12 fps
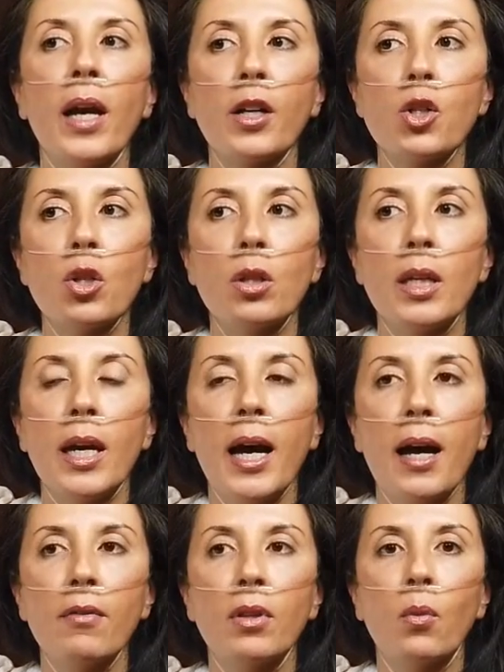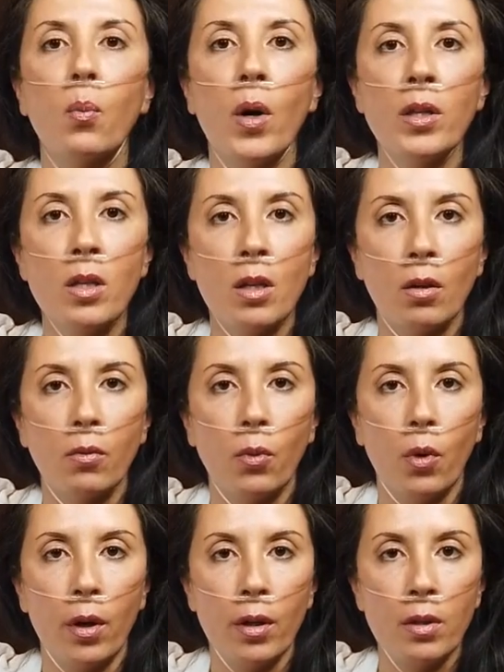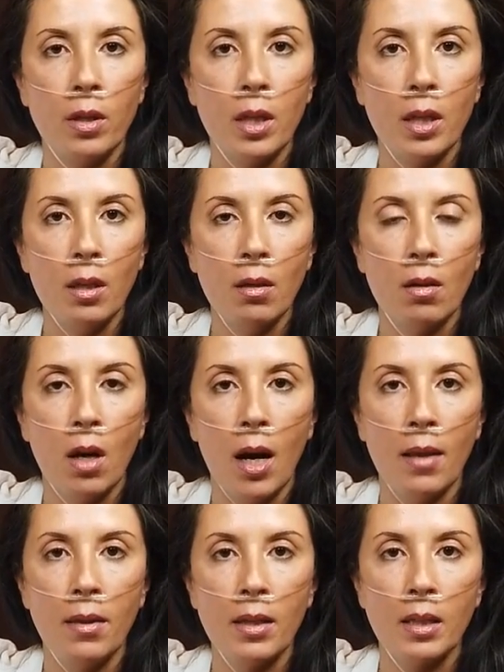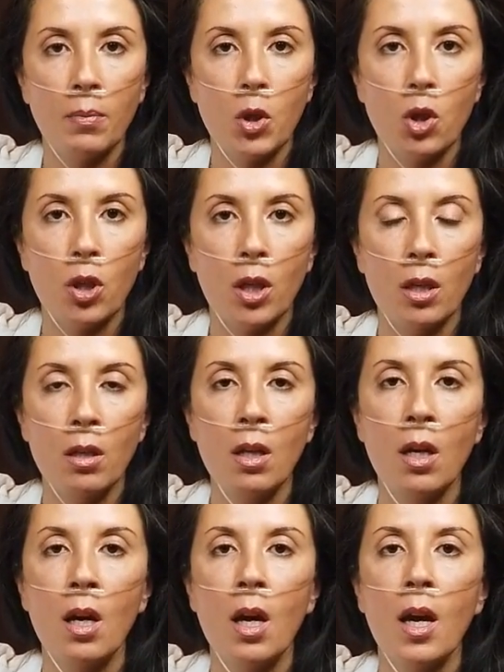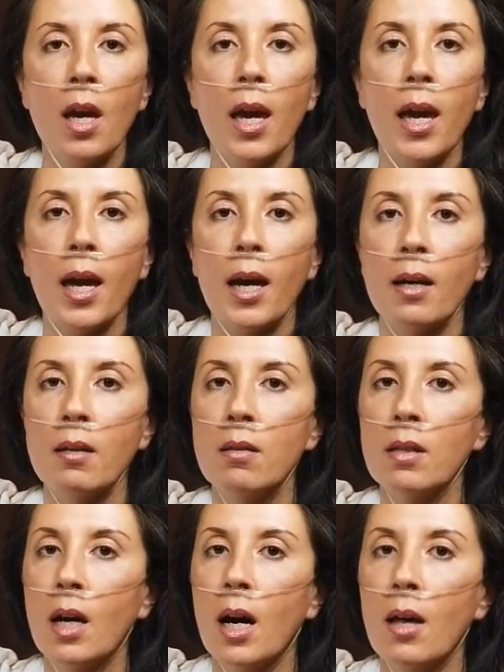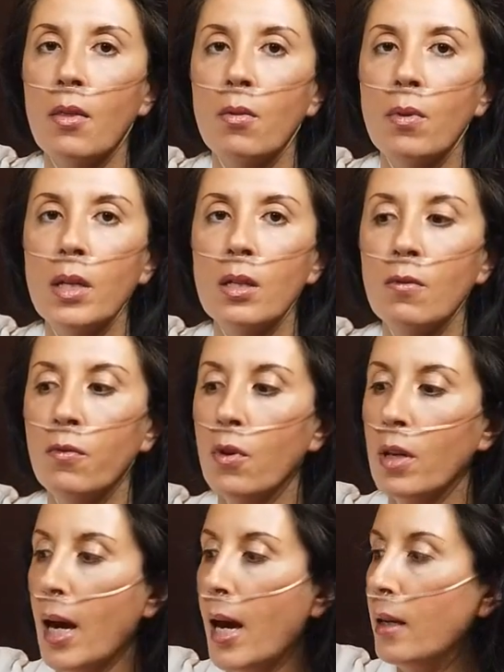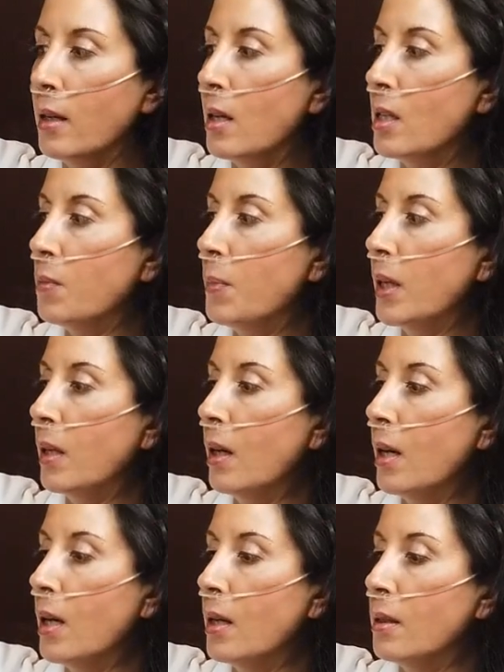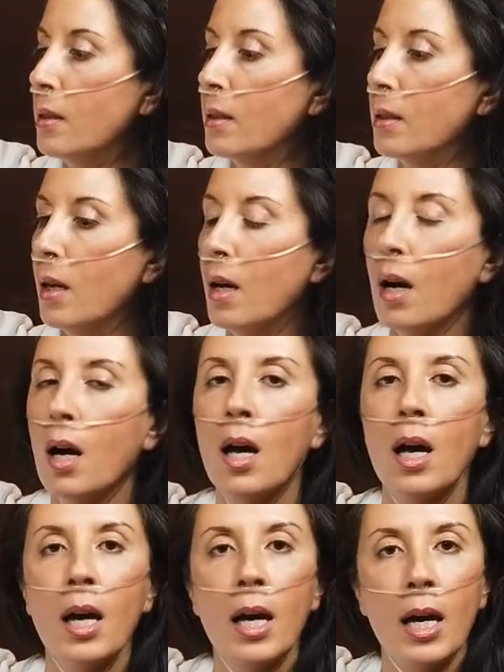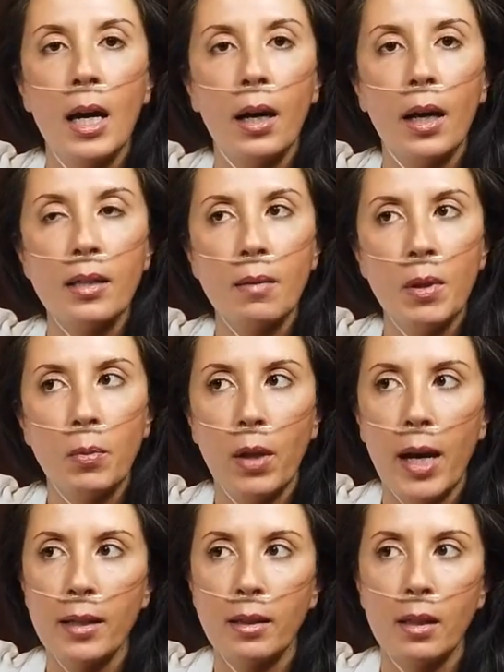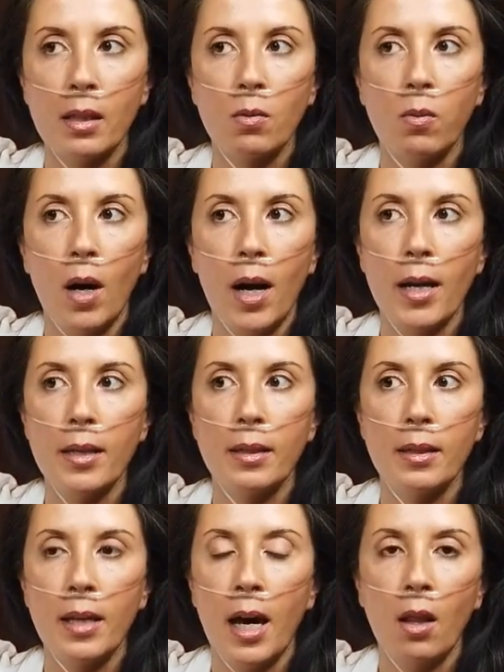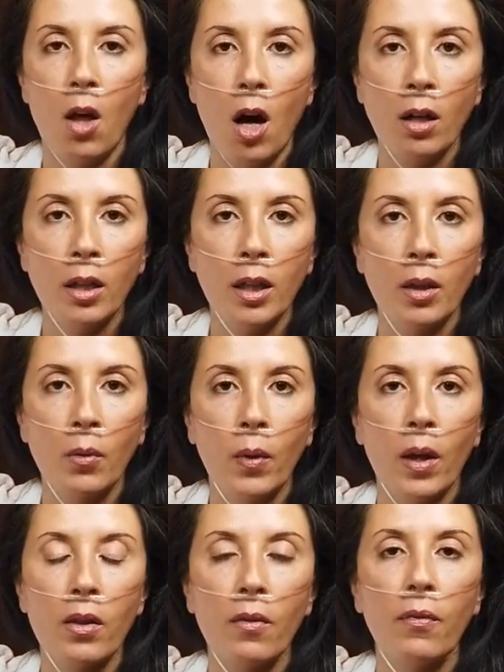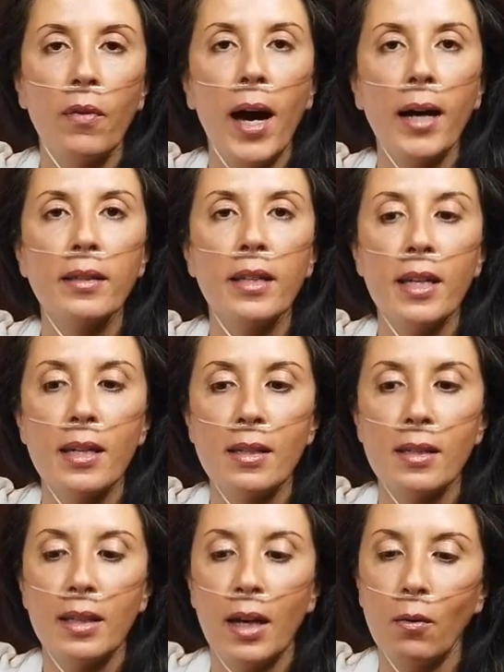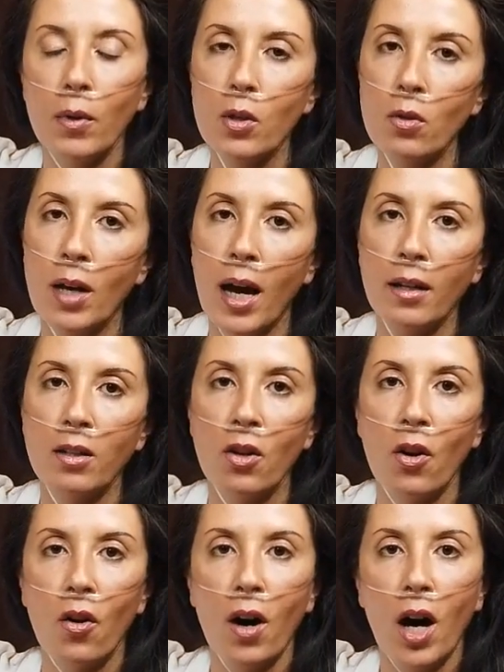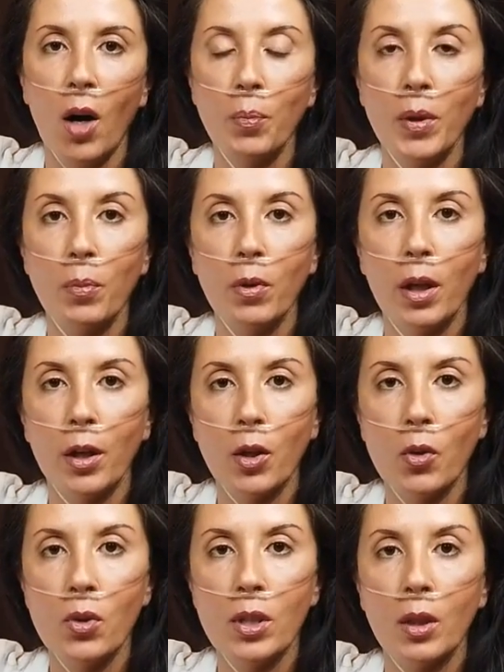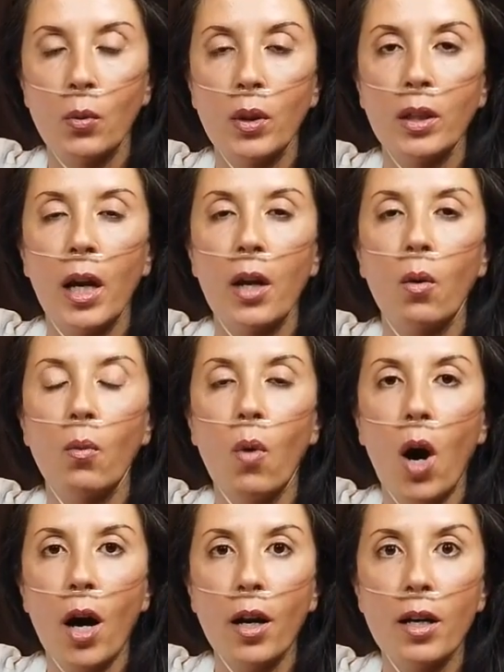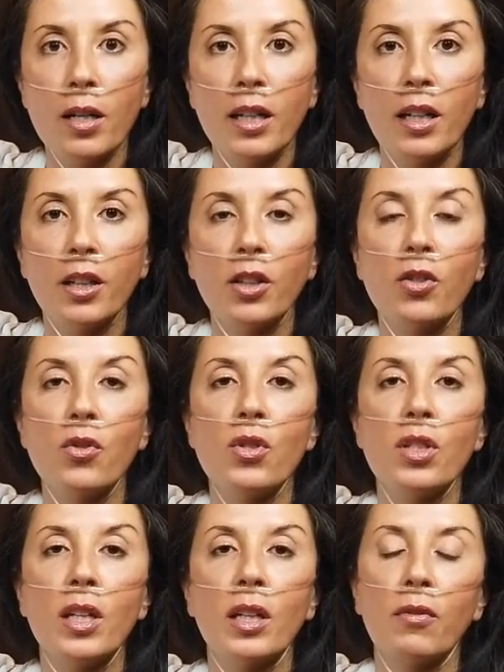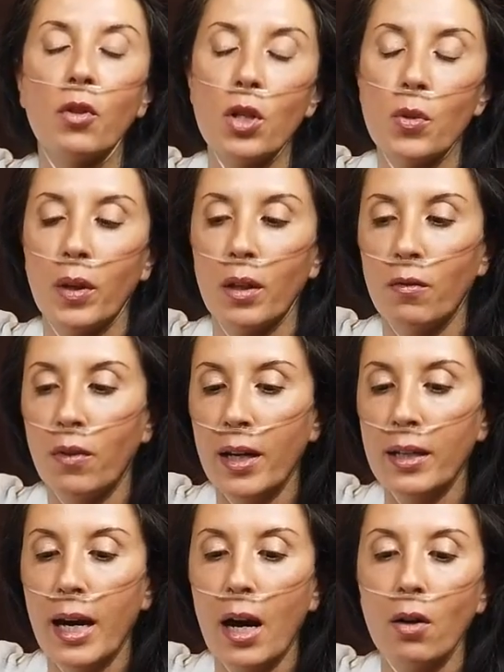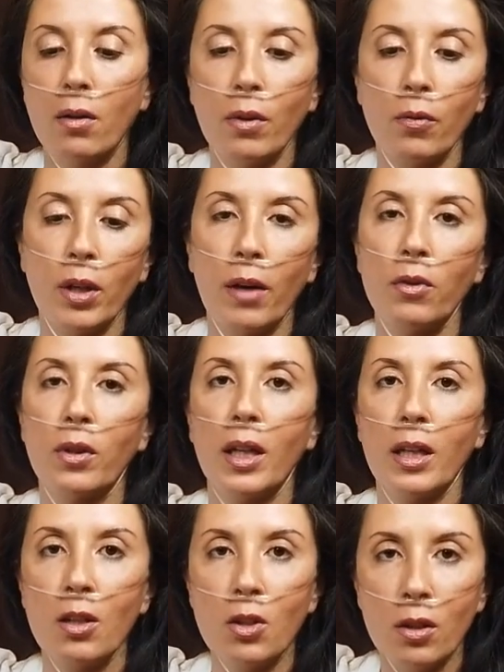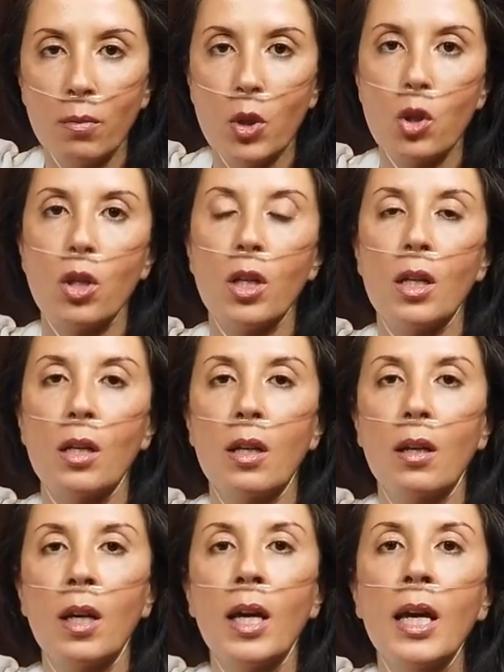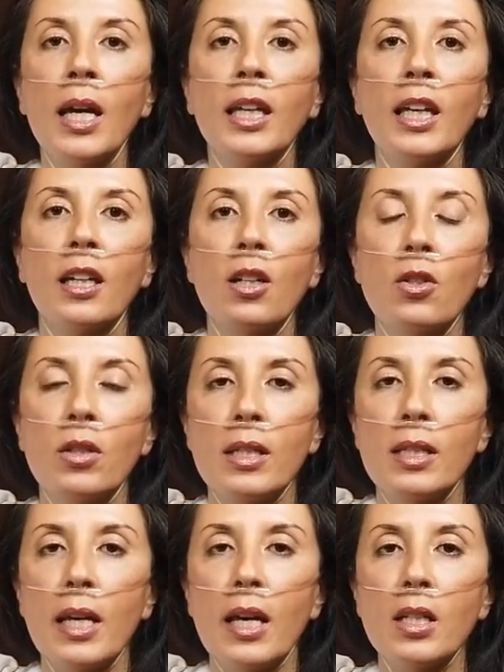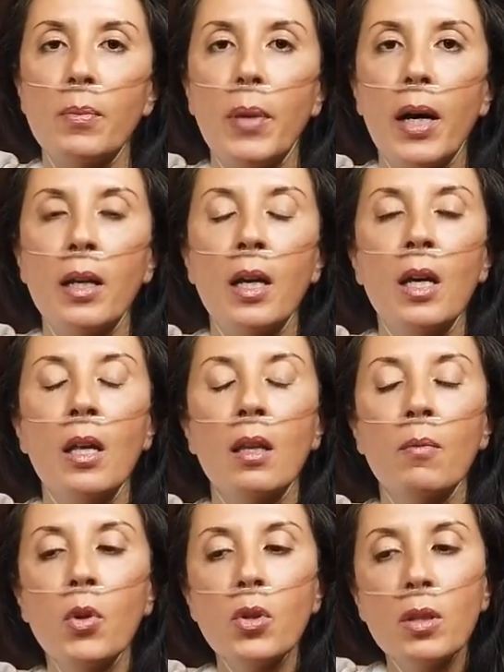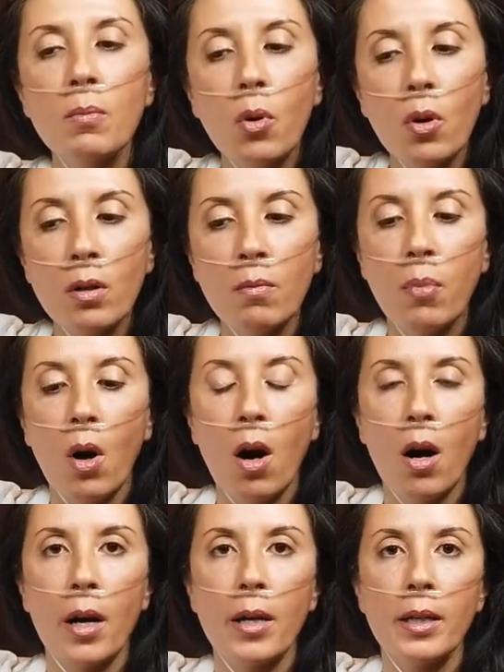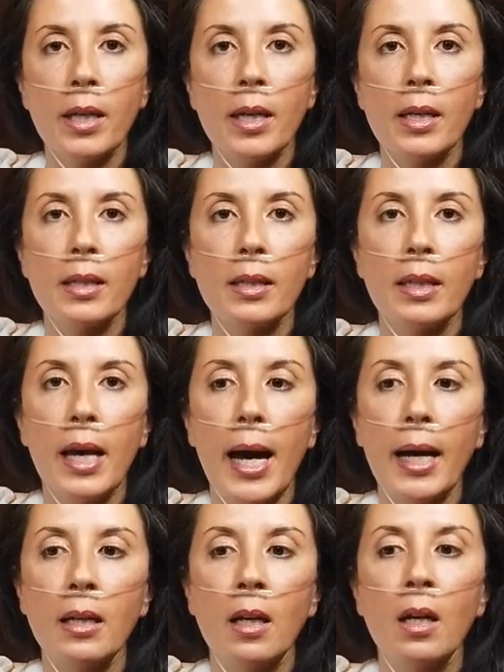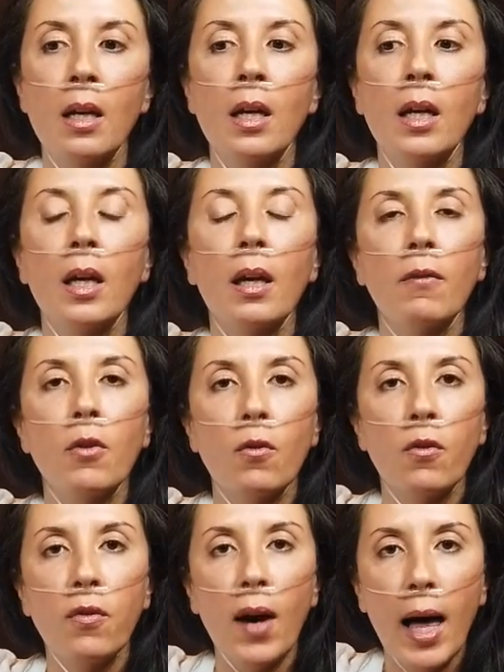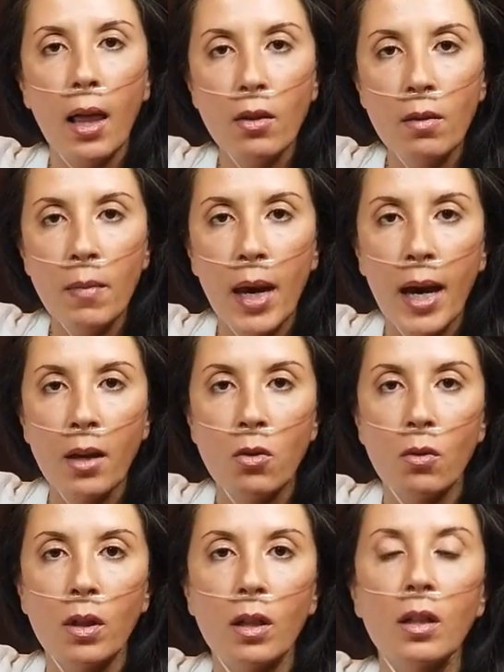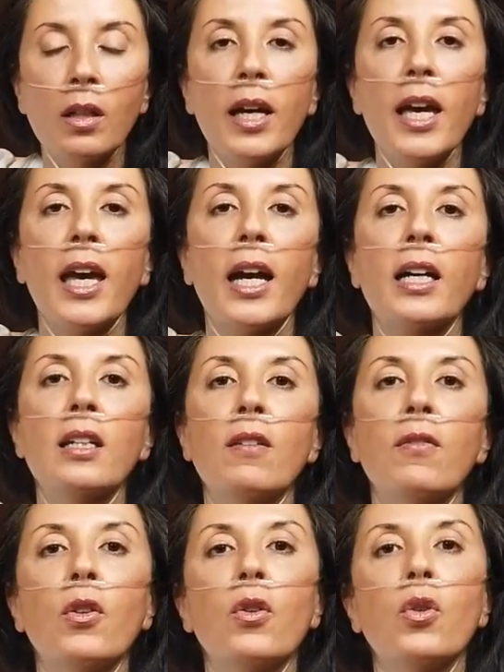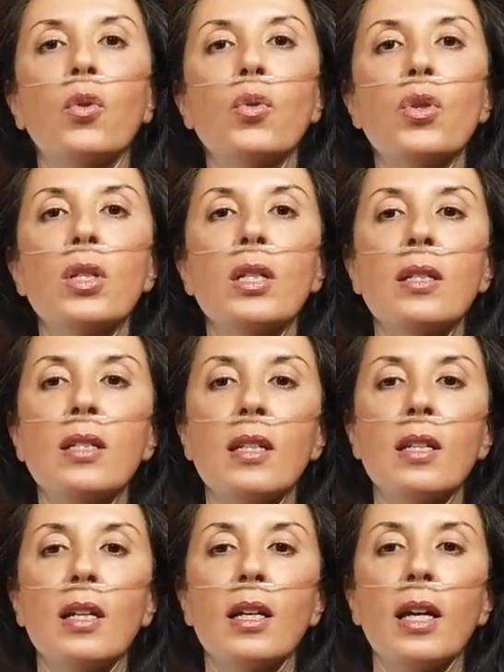actually have the 1-year warranty on this machine, and the reason for that is because some people ask us, why is it not longer? Well, the fact is that we do not know how people are using, what kind of water they're using. Of course, we can find out, and we would have to get into the machine and get into the cells. But the most important part is that if you follow the manual and if you use it